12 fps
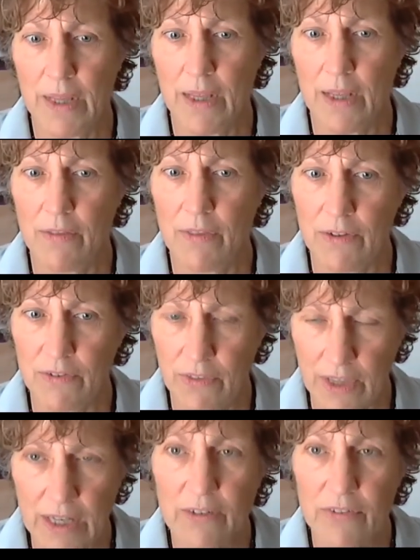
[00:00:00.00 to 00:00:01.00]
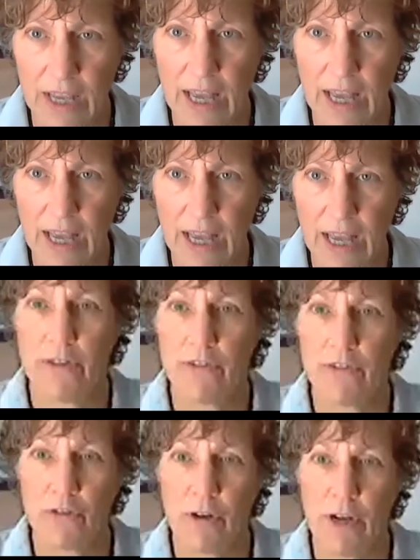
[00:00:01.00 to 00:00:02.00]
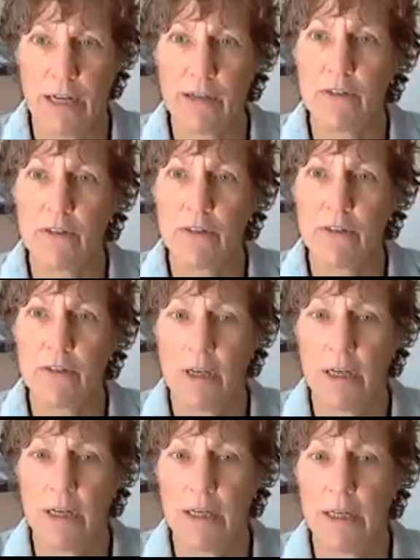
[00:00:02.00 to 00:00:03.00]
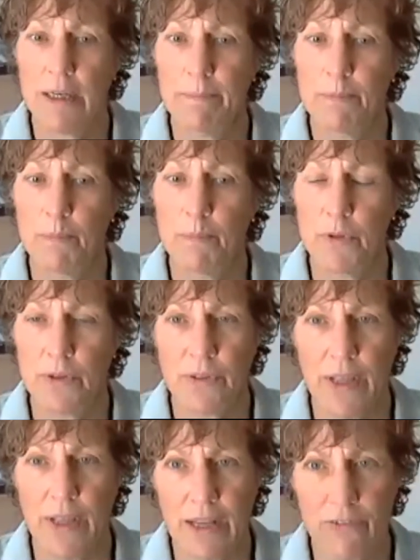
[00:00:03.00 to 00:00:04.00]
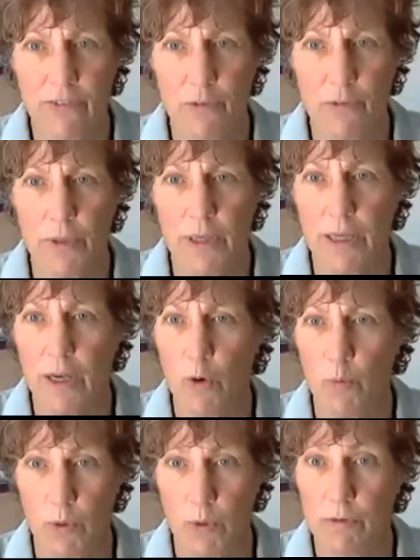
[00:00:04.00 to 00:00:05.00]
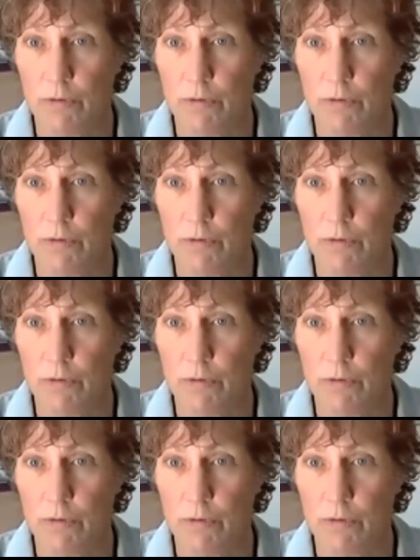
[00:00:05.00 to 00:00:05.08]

these things can be fast-tracked. But there has to be a will from